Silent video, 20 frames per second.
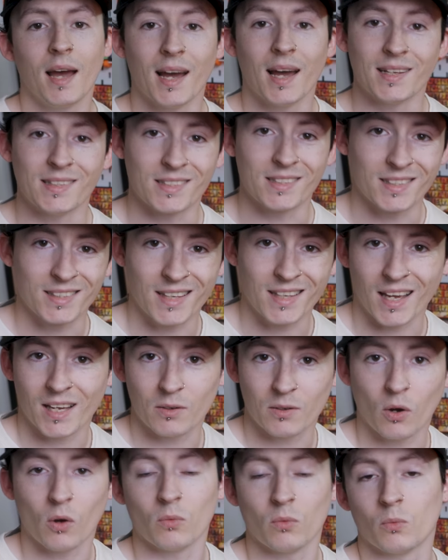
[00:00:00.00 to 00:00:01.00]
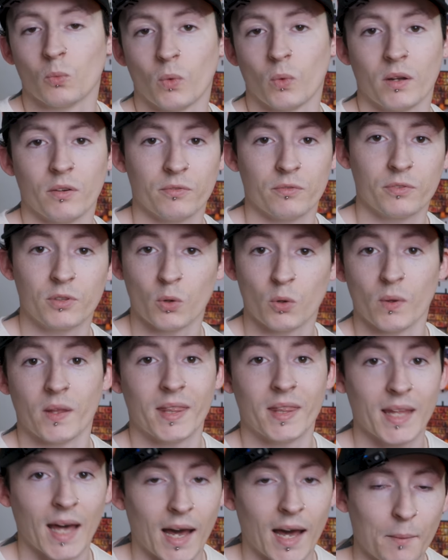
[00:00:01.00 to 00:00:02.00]
and get on with
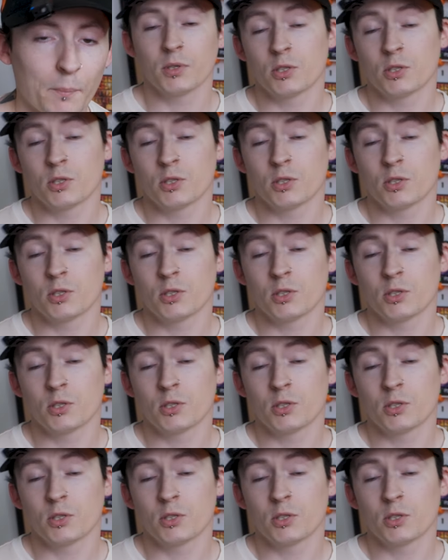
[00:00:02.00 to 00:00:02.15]
doing that.